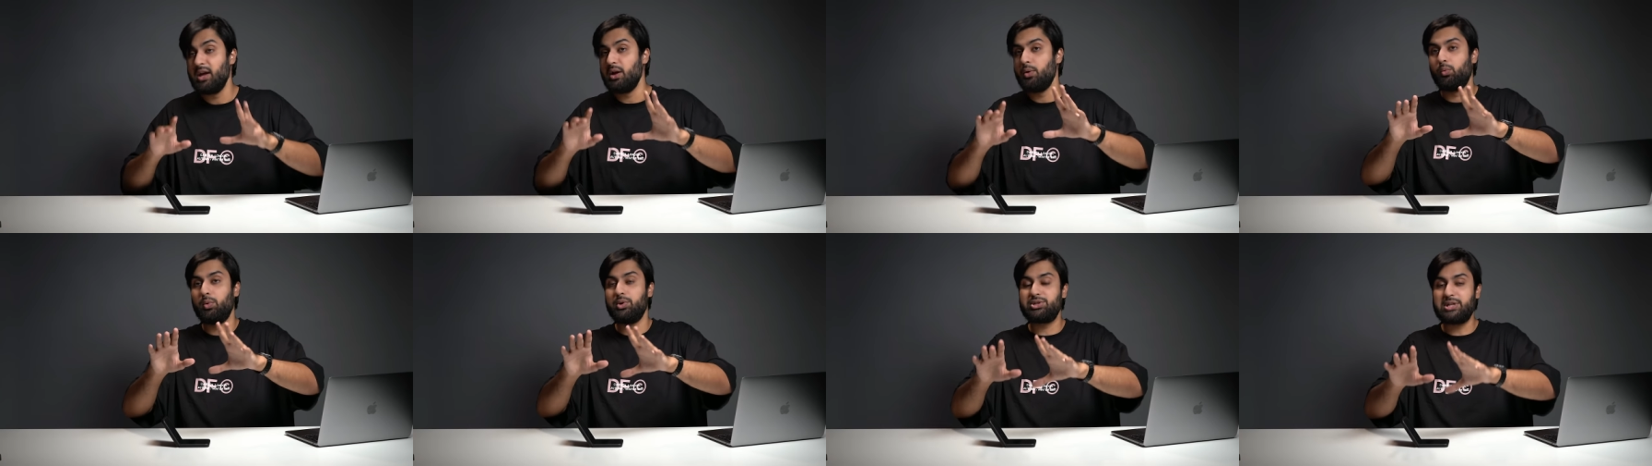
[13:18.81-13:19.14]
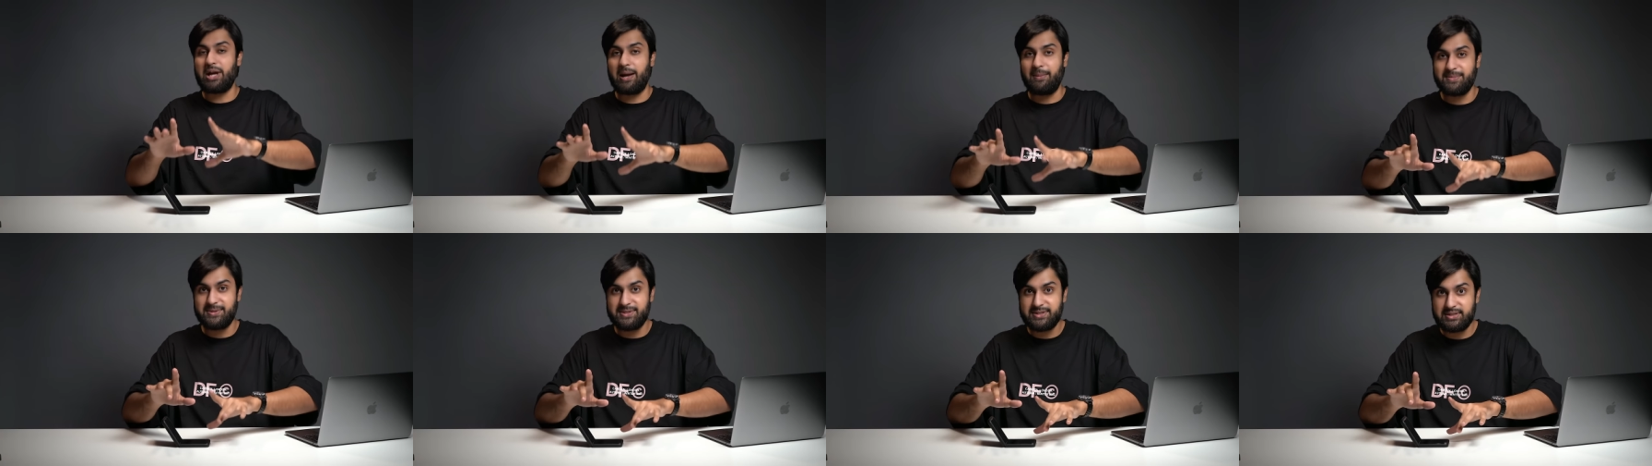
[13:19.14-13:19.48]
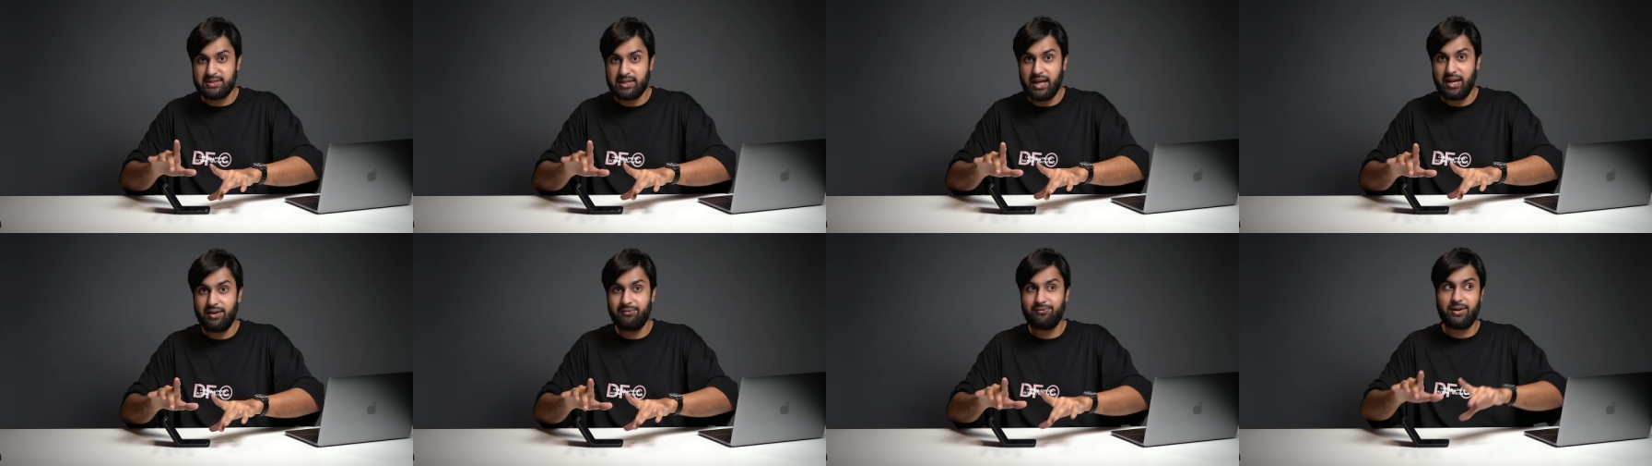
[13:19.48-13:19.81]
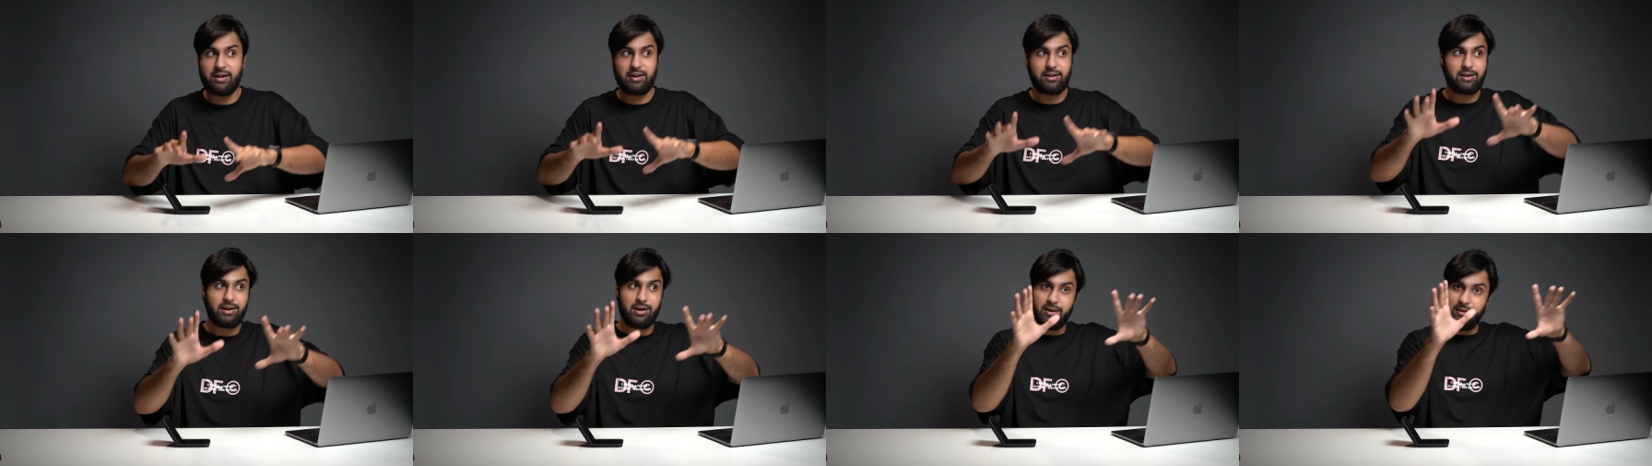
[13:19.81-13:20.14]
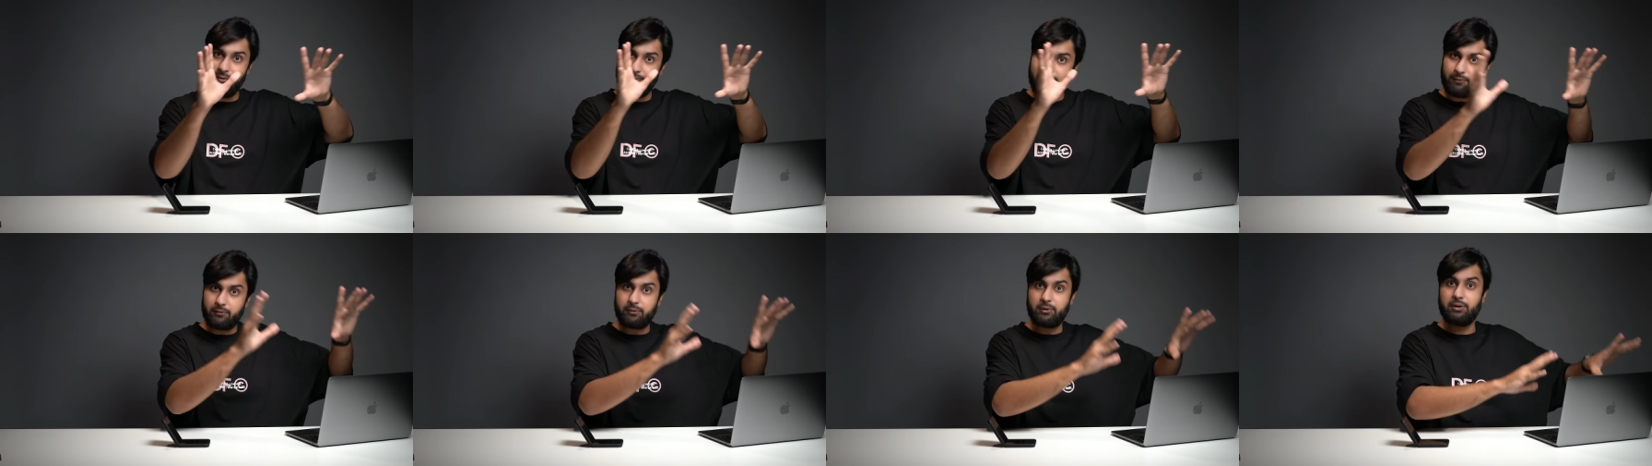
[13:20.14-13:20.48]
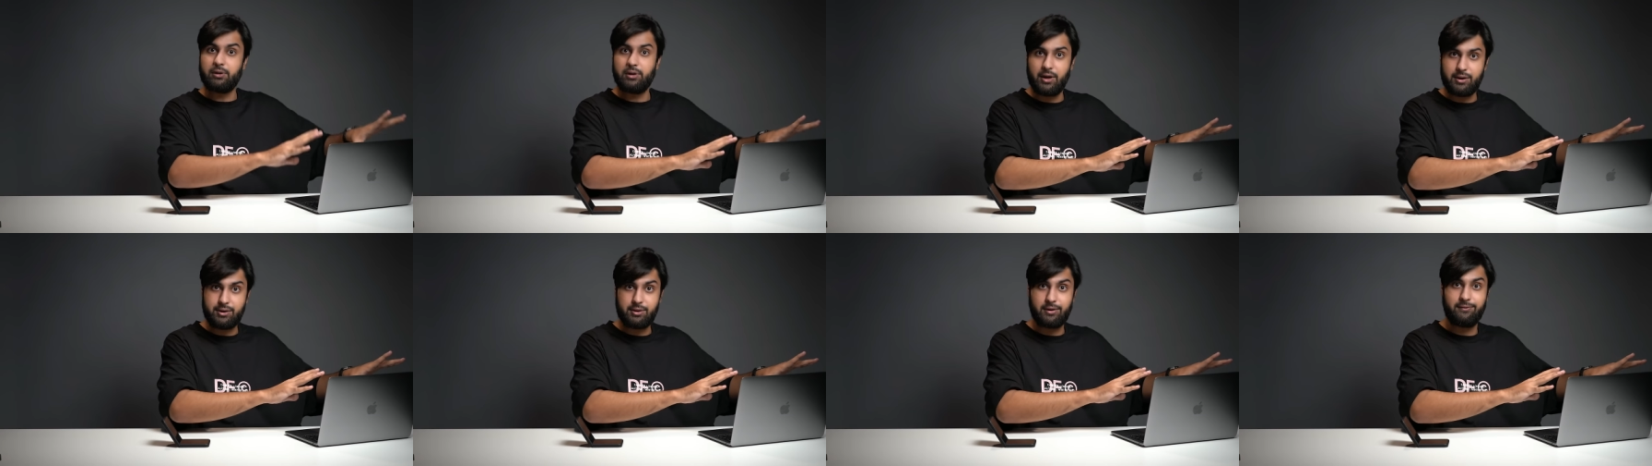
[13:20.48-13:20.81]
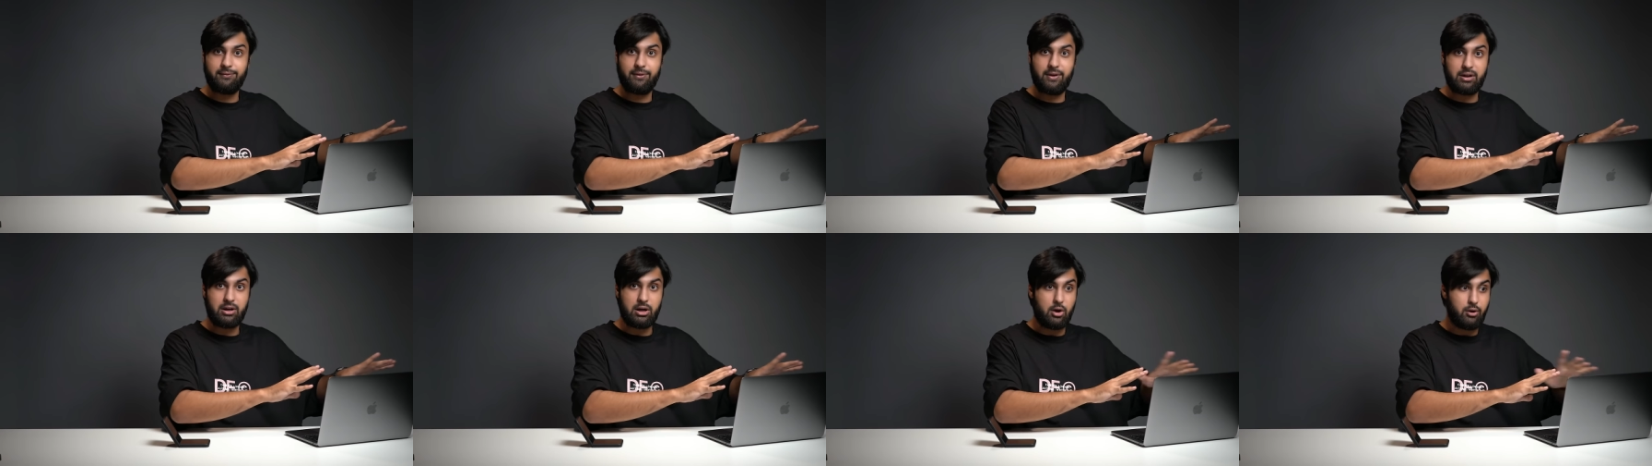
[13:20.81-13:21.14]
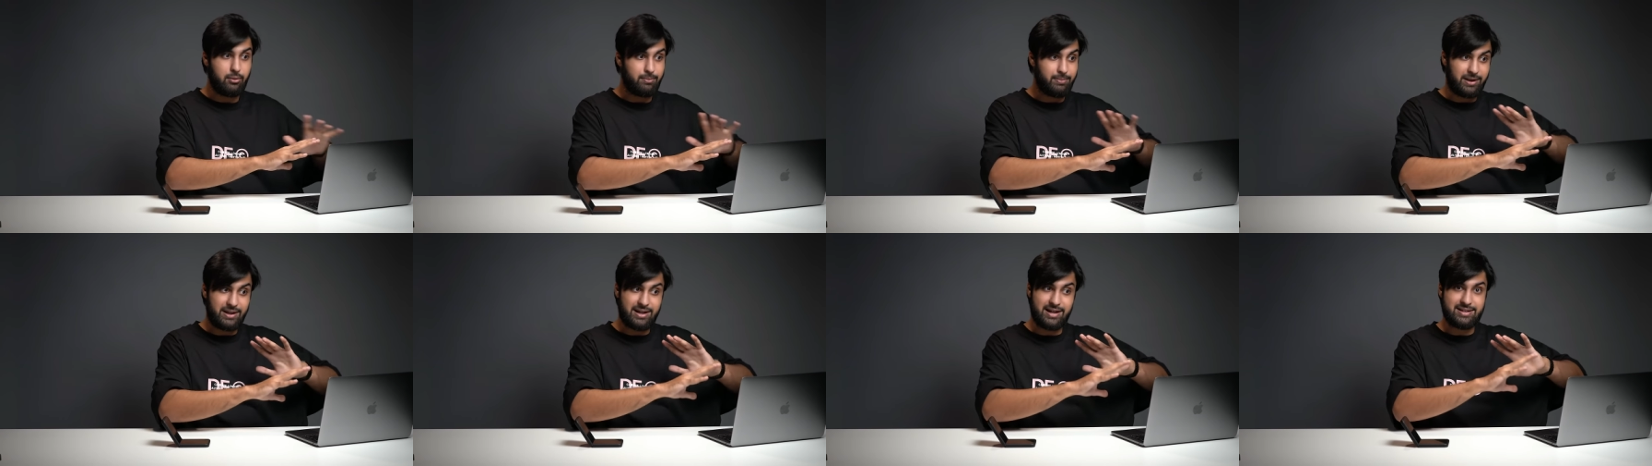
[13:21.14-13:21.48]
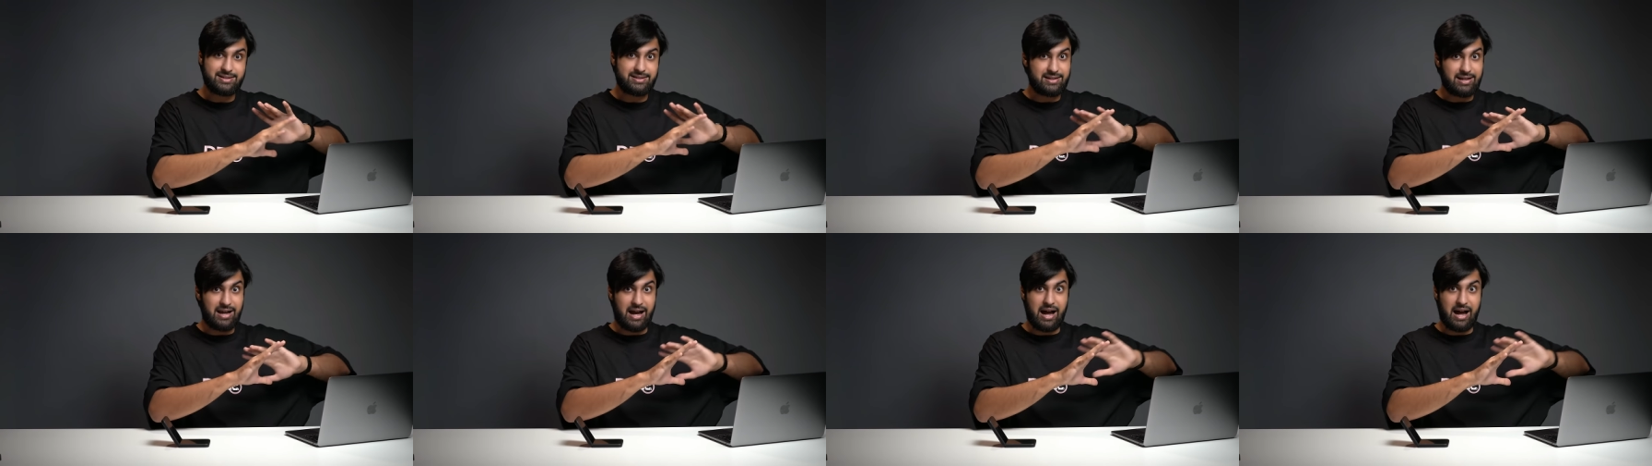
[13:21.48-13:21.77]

which I'm saving for another video because